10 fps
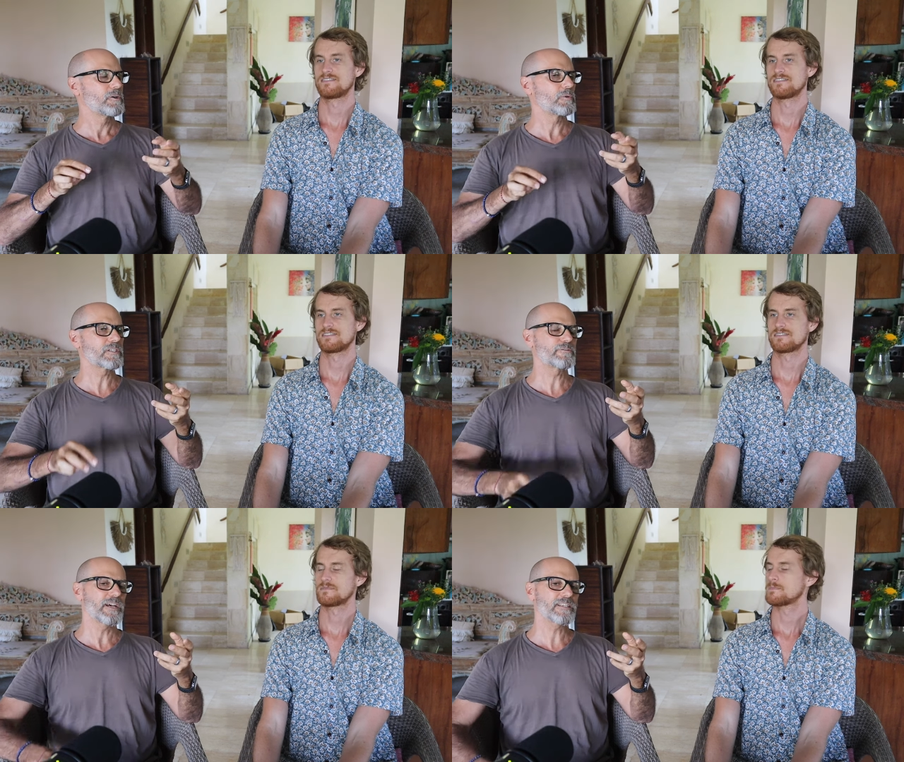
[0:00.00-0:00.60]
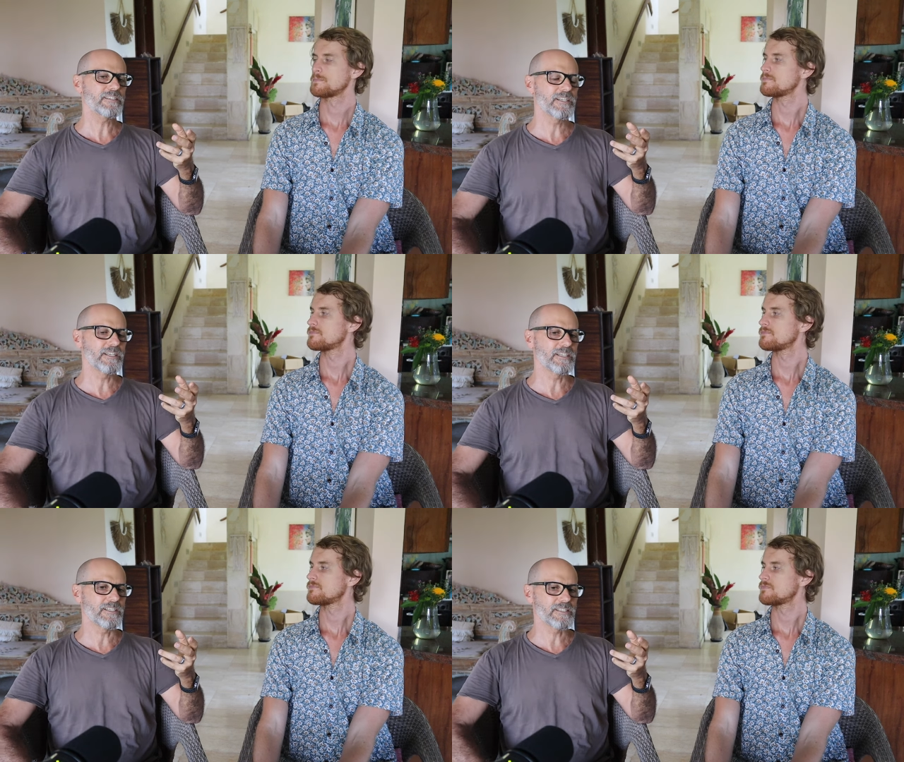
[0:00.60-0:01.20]
Speaker 1: Jeez. what's
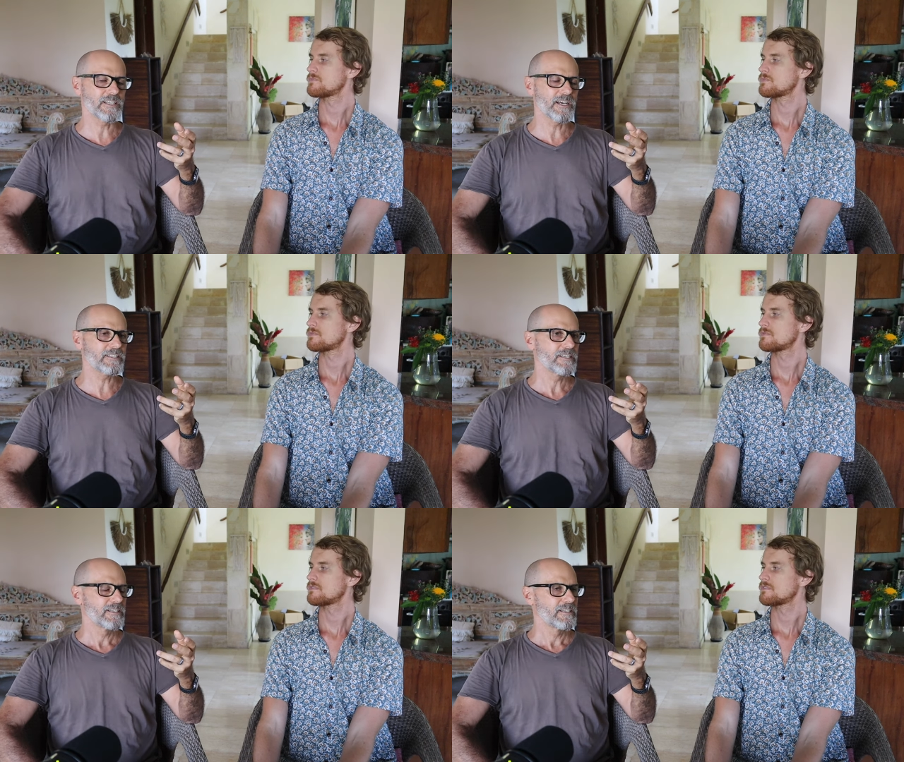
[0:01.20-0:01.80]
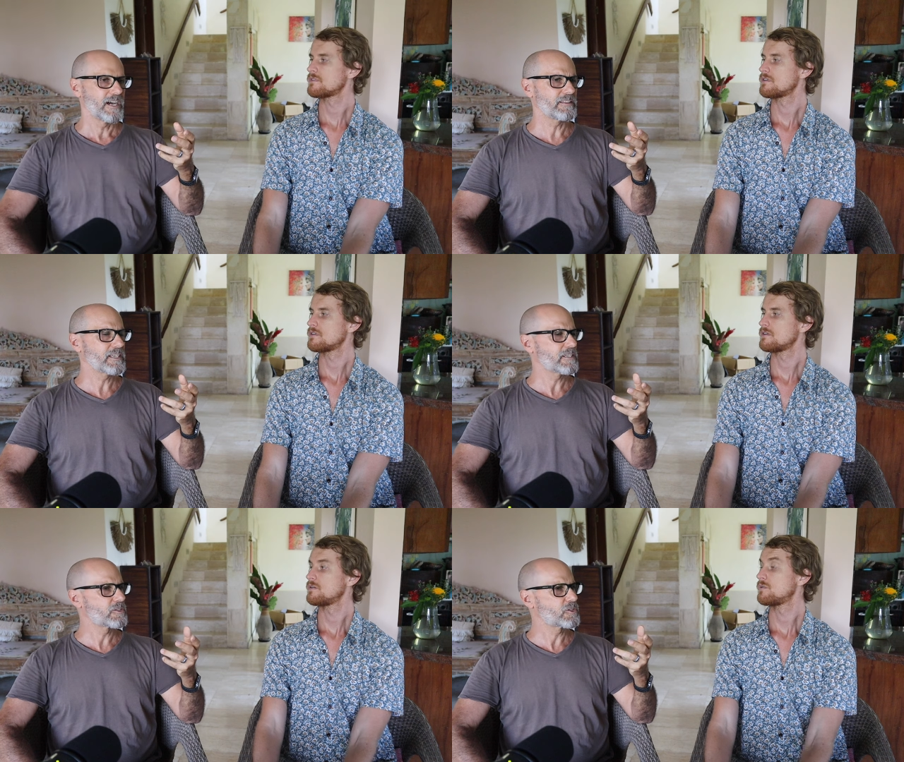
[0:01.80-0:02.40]
fascinating is that I
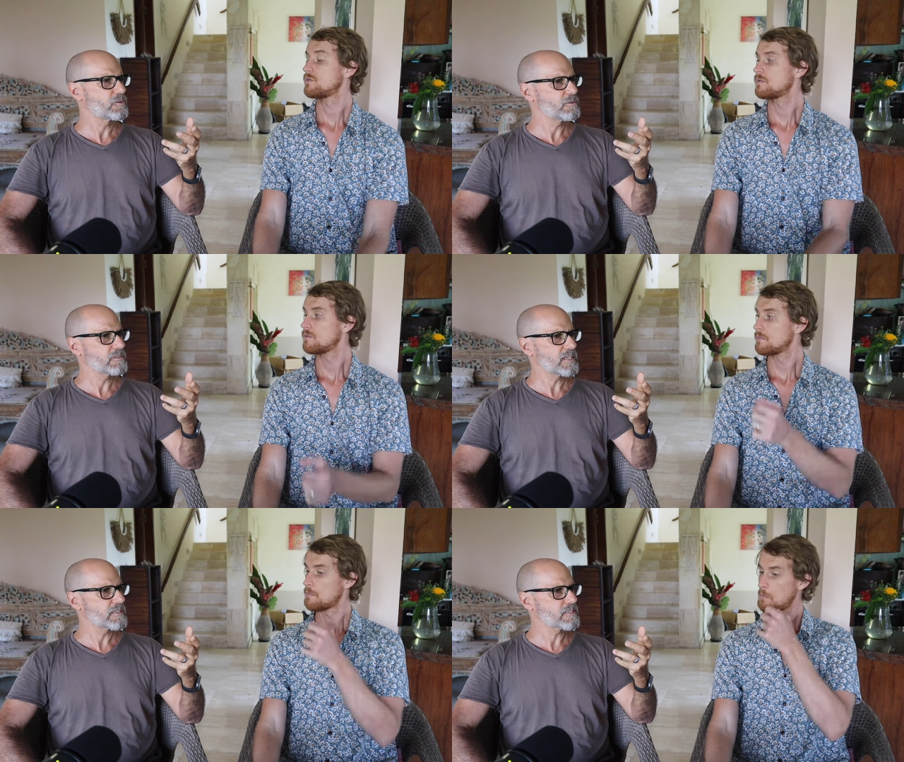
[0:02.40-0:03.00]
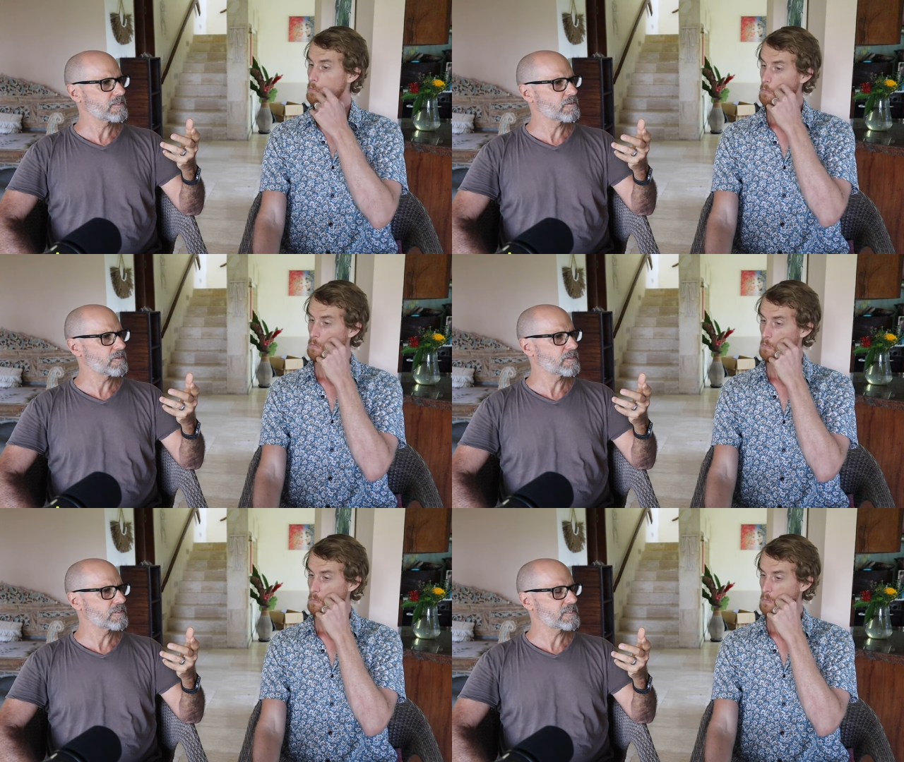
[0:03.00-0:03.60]
think in
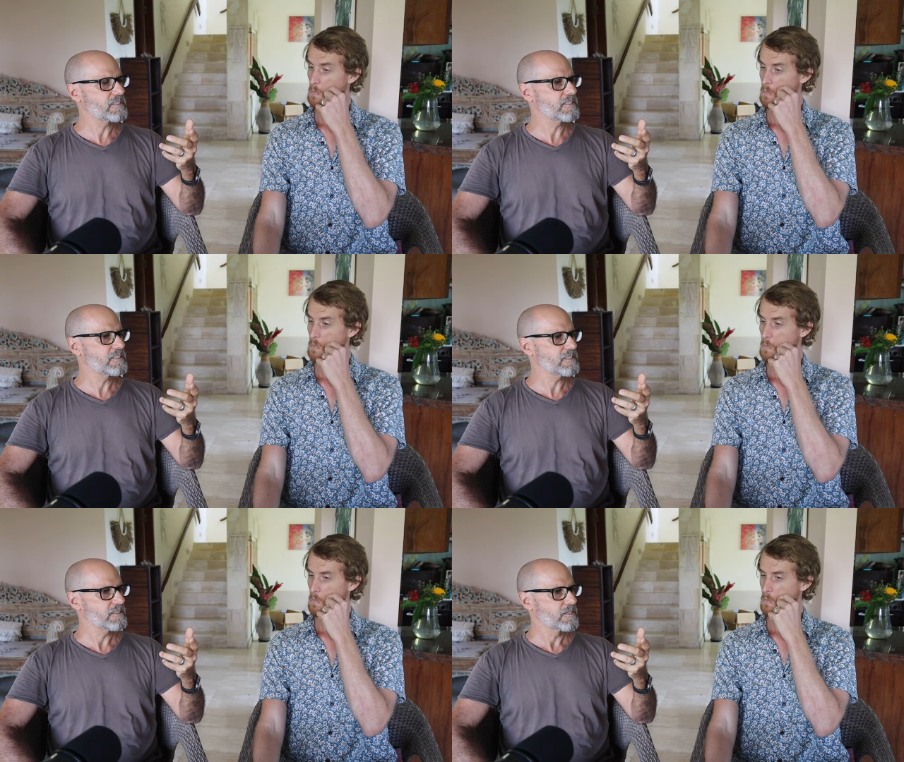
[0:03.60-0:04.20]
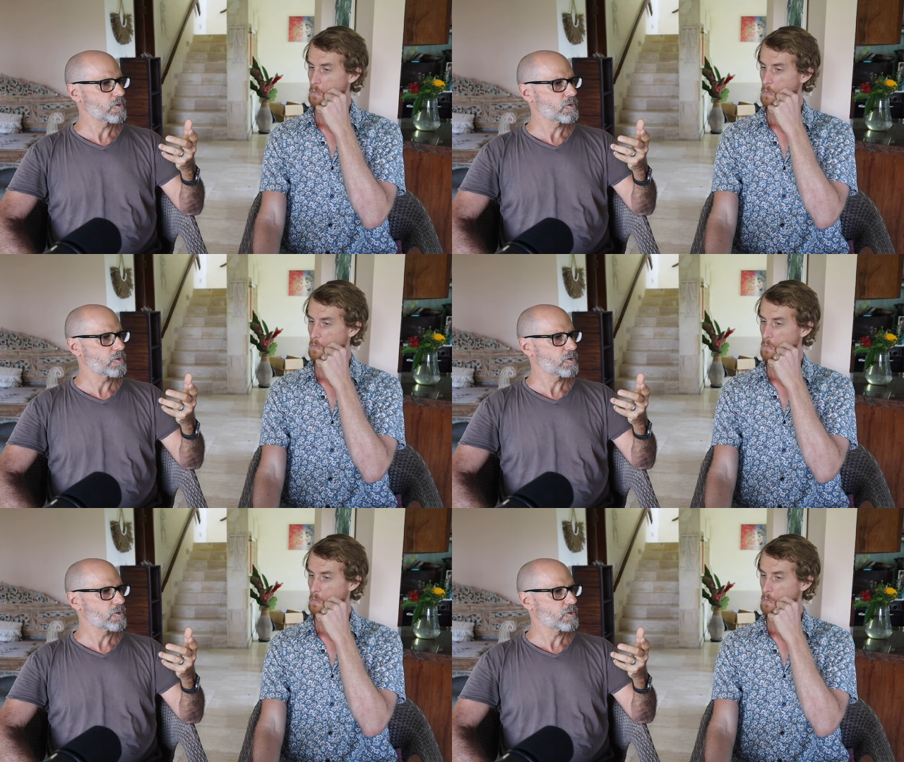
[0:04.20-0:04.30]
2013,